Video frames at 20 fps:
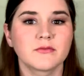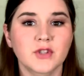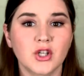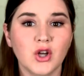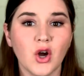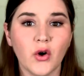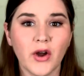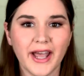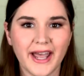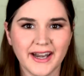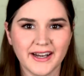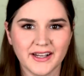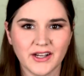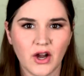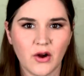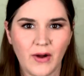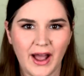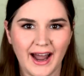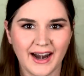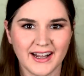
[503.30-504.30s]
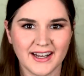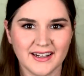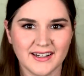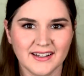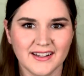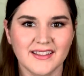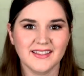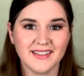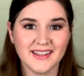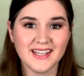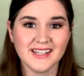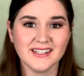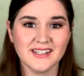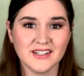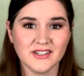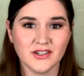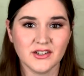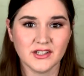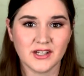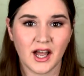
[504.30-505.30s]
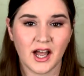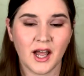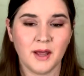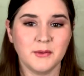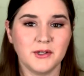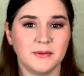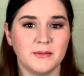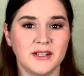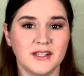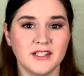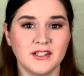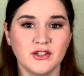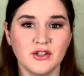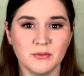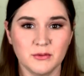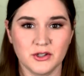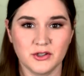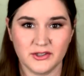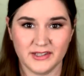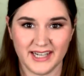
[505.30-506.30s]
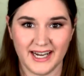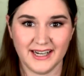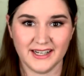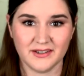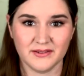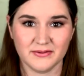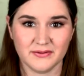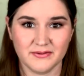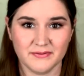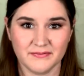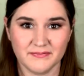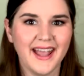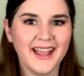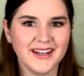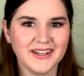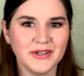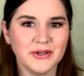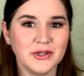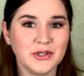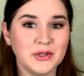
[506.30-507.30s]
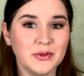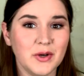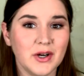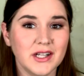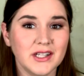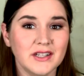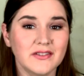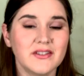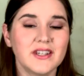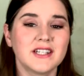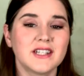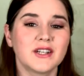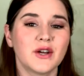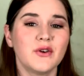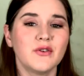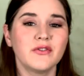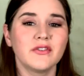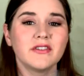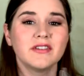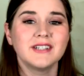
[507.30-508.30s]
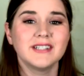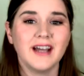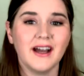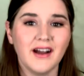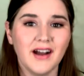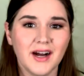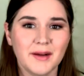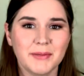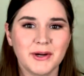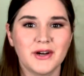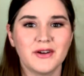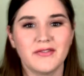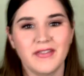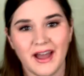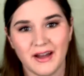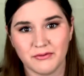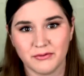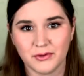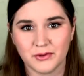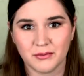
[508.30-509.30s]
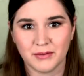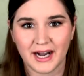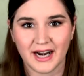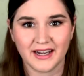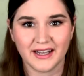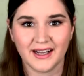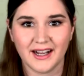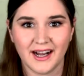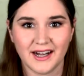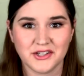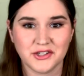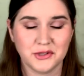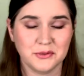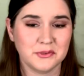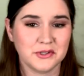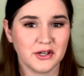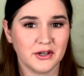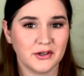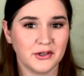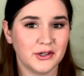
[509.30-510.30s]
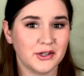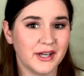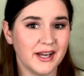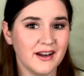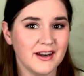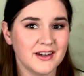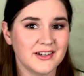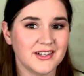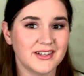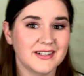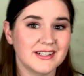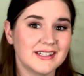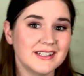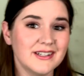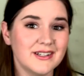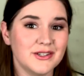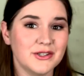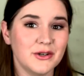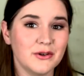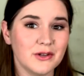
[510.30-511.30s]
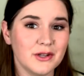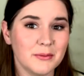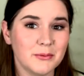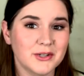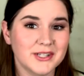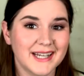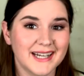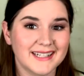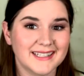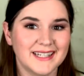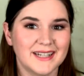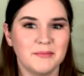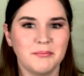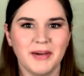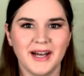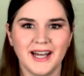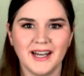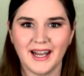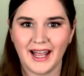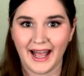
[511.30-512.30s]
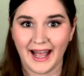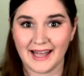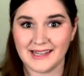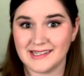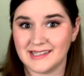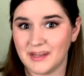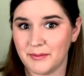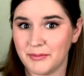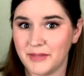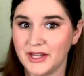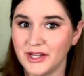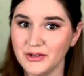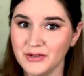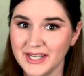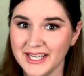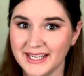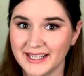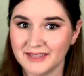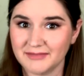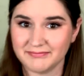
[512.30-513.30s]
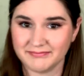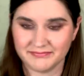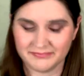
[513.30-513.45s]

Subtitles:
go ahead and go at it. This is your time to be super creative. And you can do all of this over the top of that full body costume, so your character is still totally protected, but has something unique.